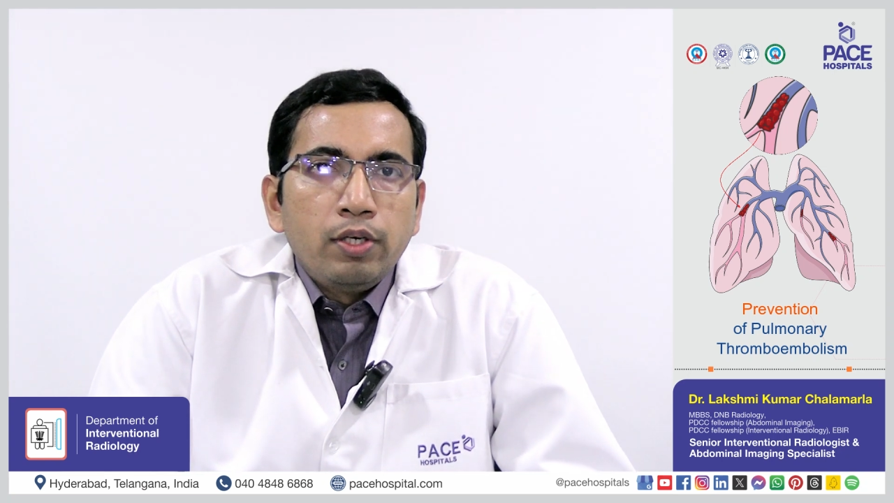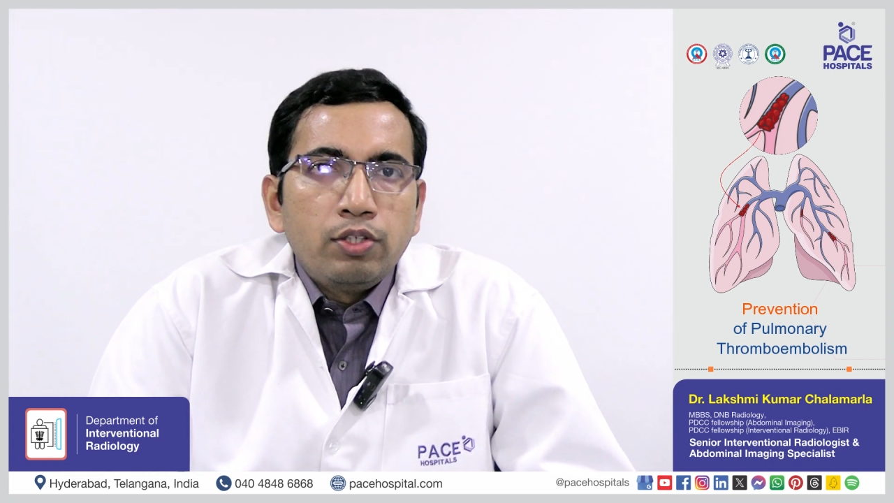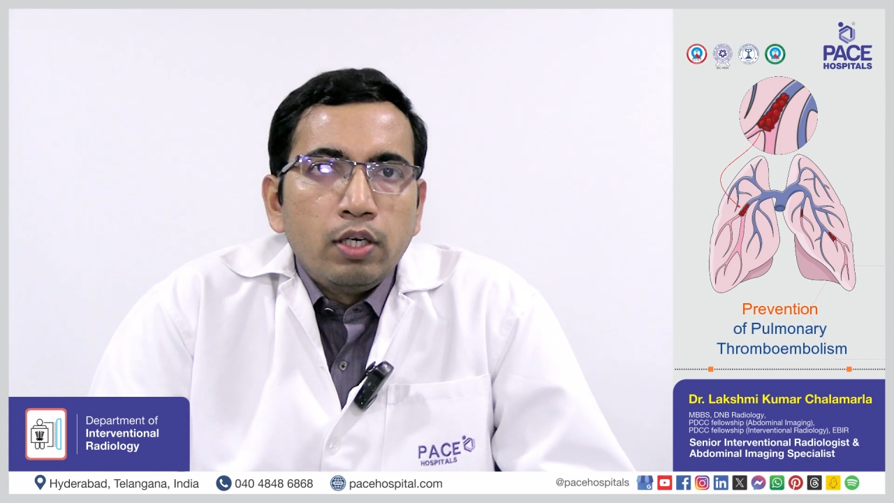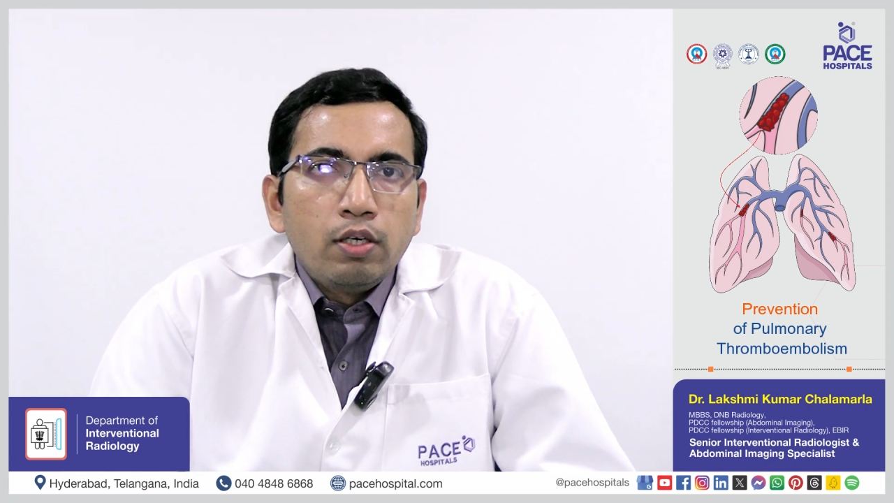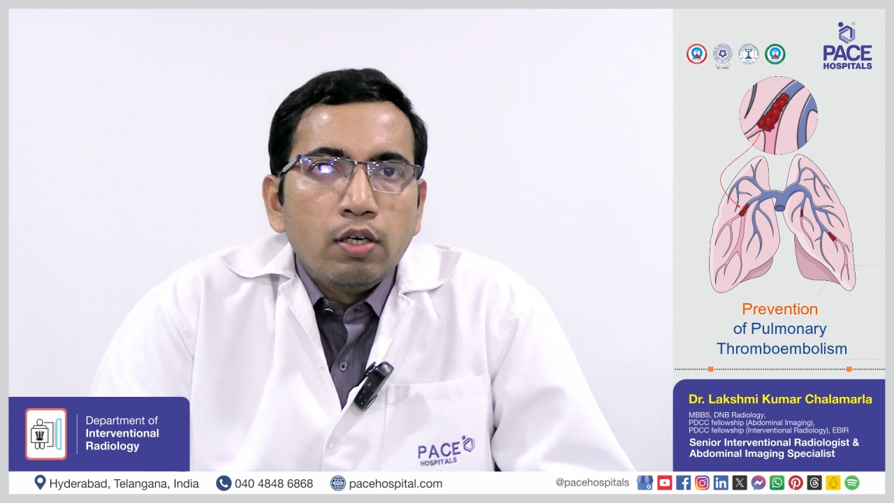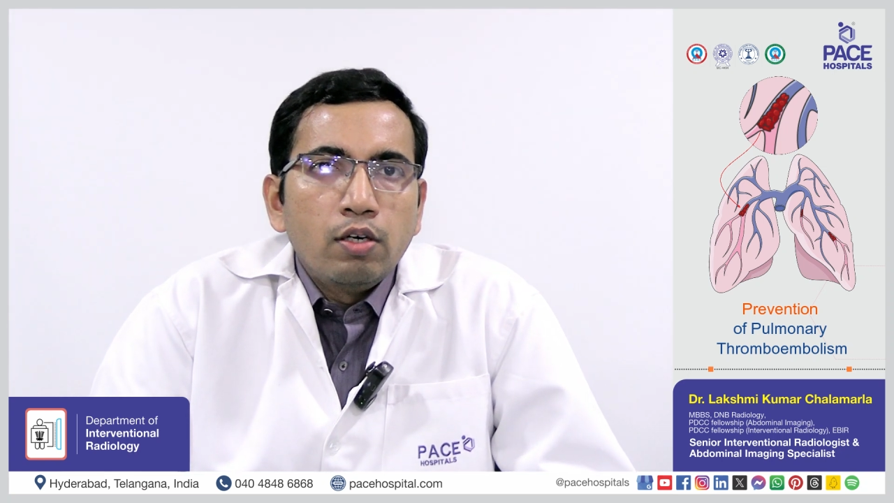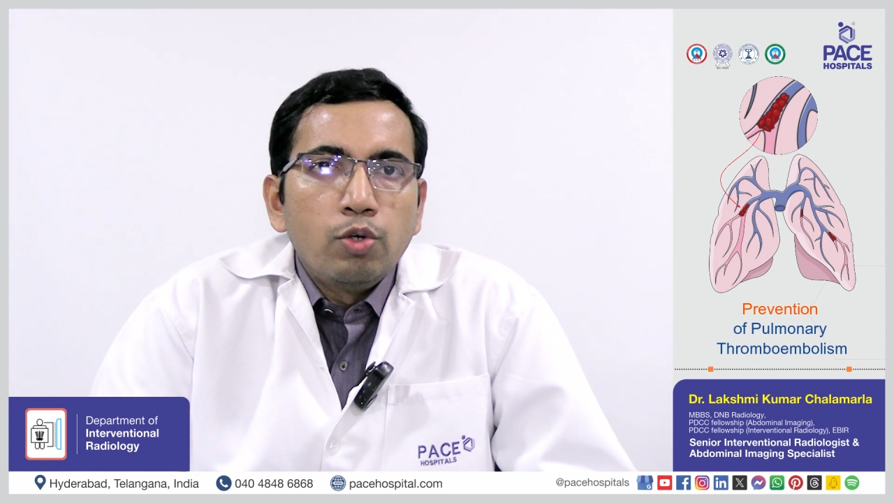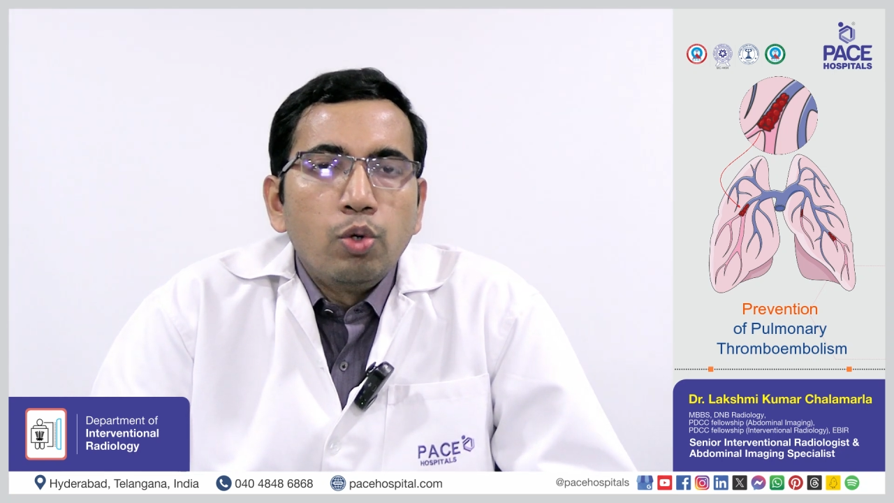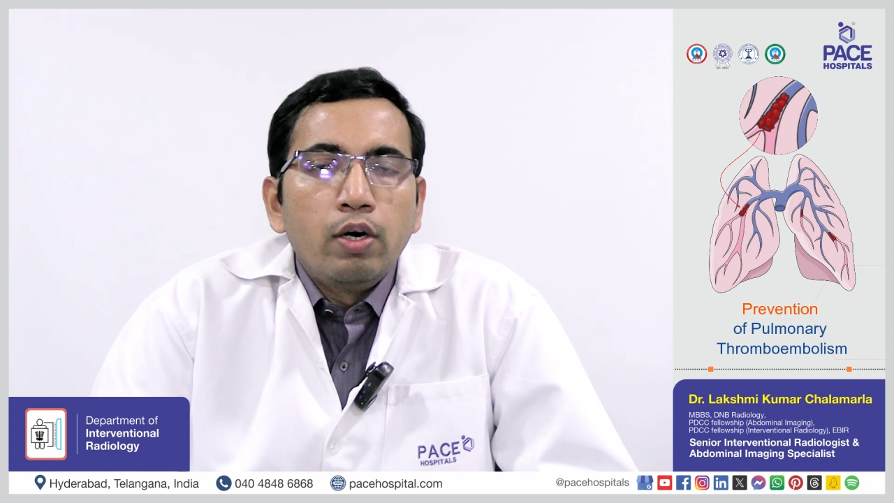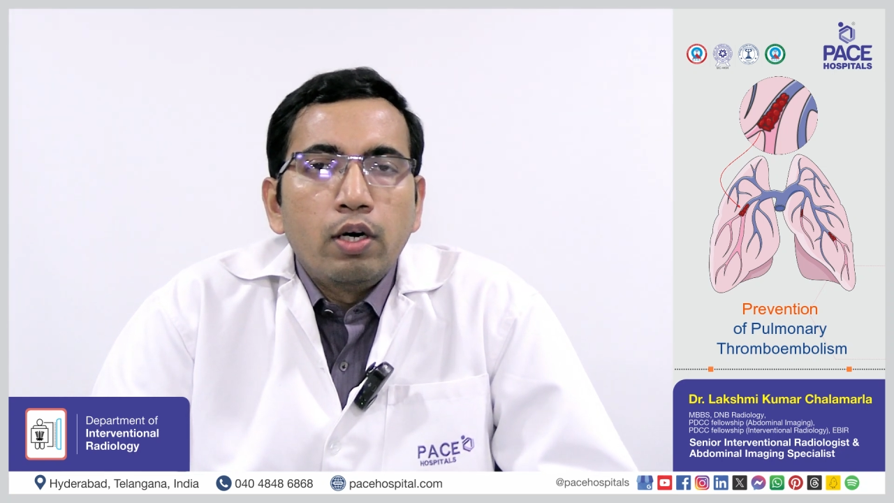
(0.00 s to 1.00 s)
patient
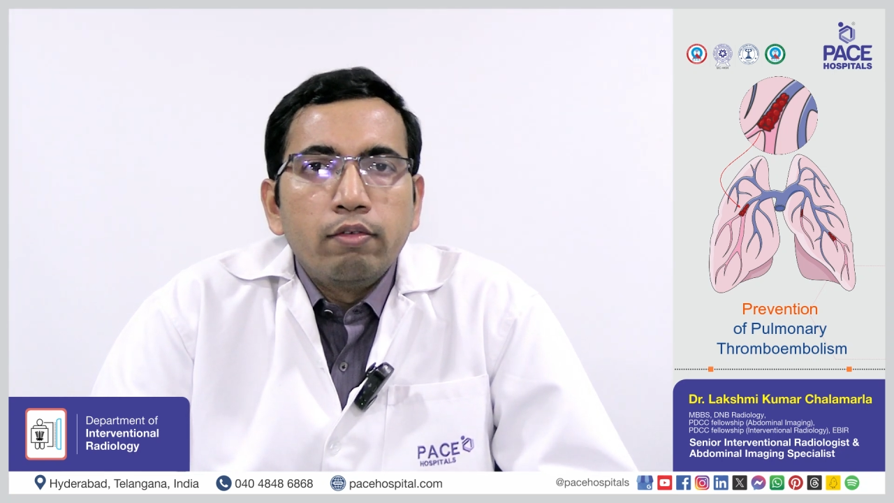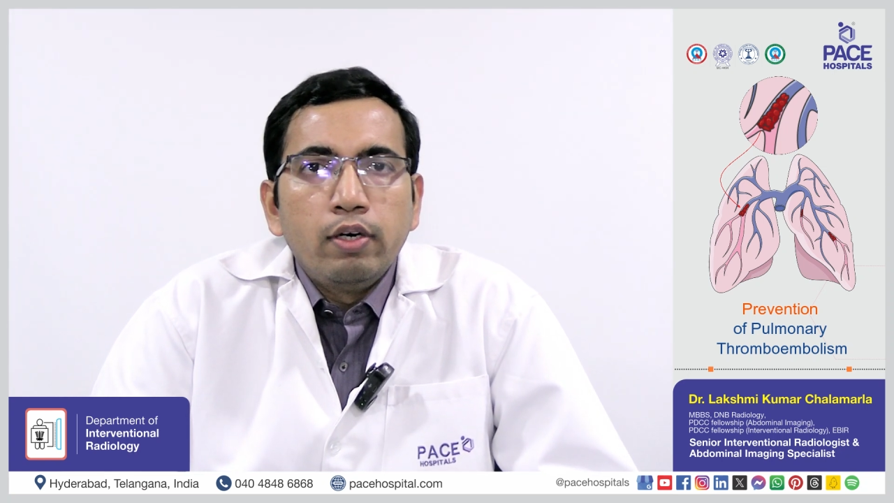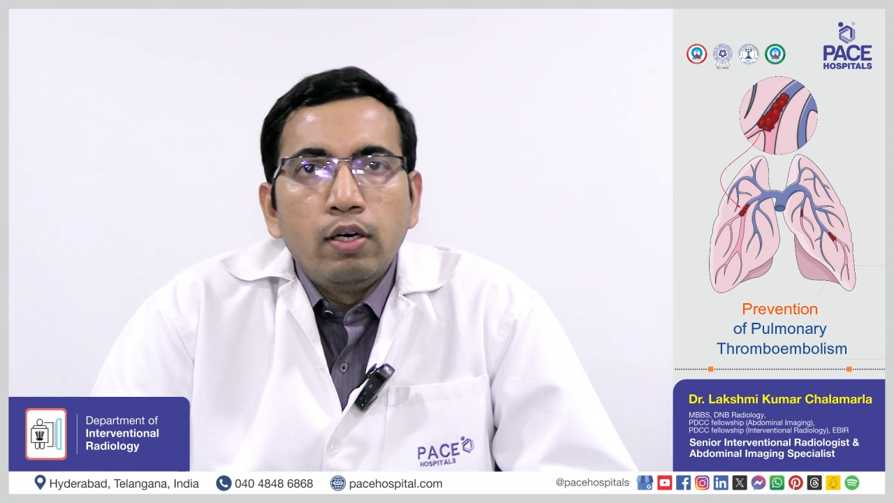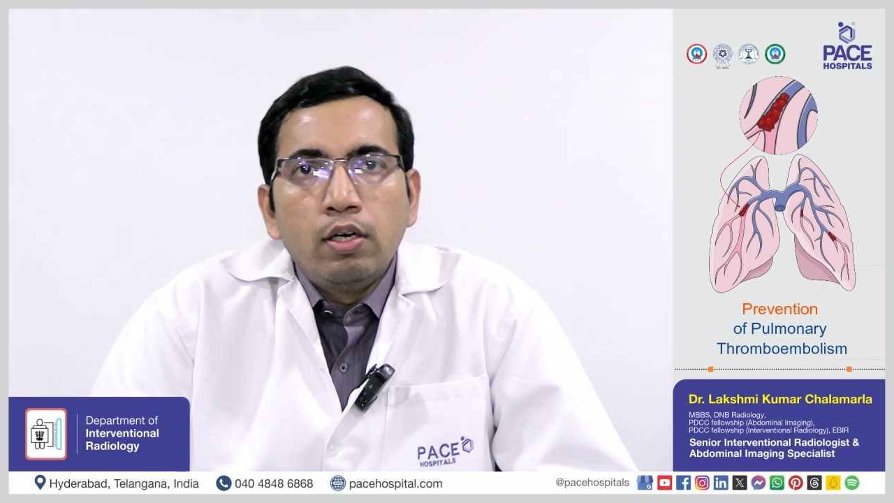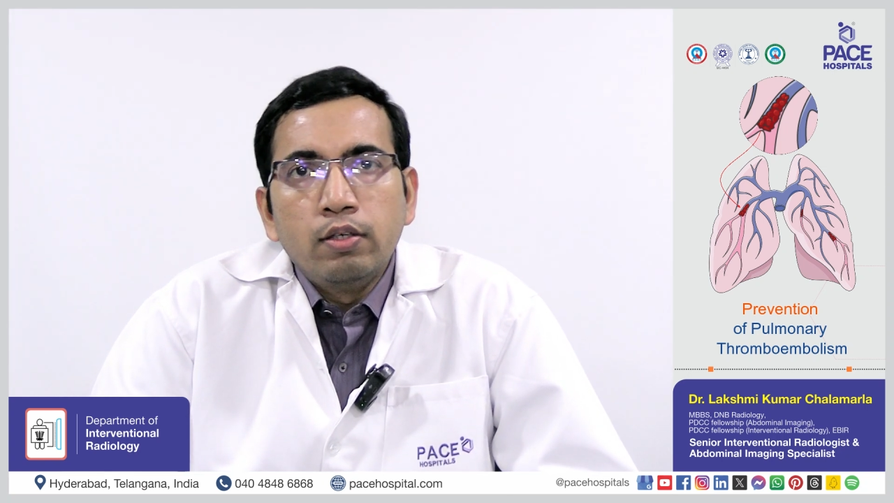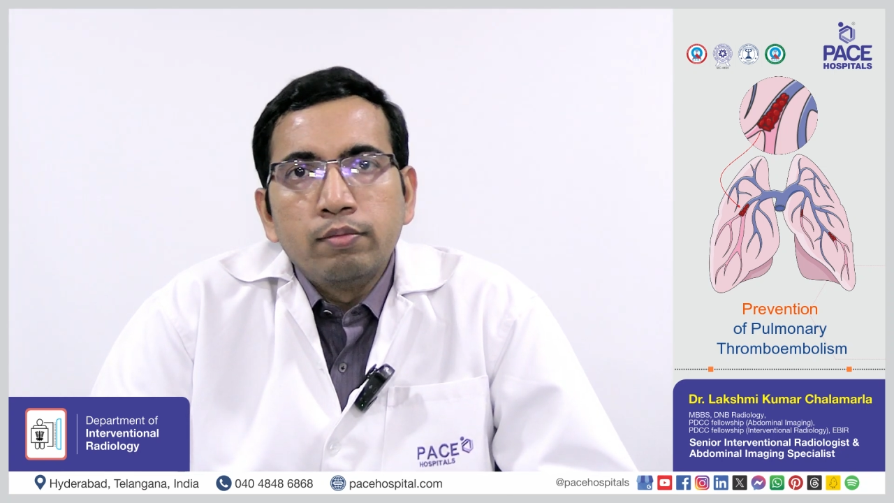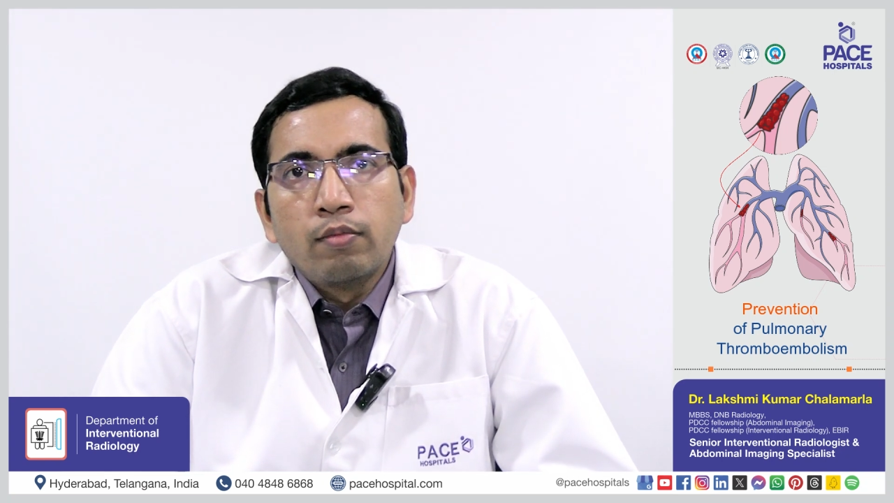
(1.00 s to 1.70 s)
who underwent